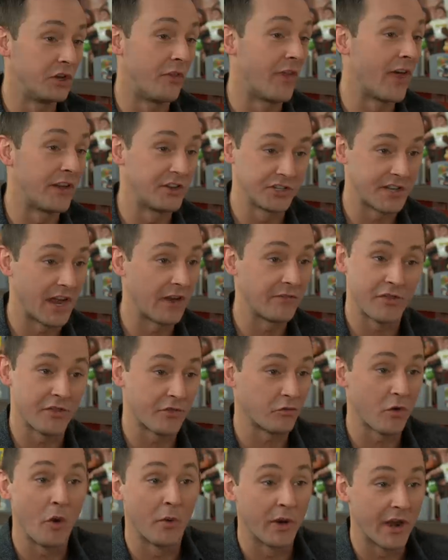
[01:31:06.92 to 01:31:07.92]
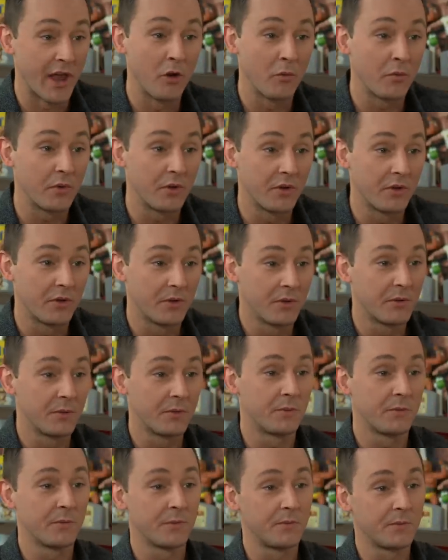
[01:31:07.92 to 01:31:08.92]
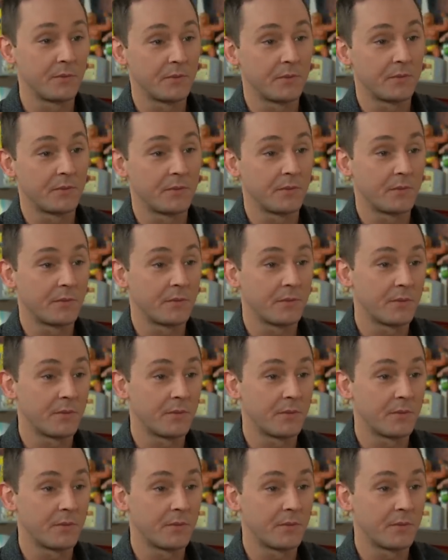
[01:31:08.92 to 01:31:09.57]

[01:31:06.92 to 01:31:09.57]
you then just have to throw it out? There are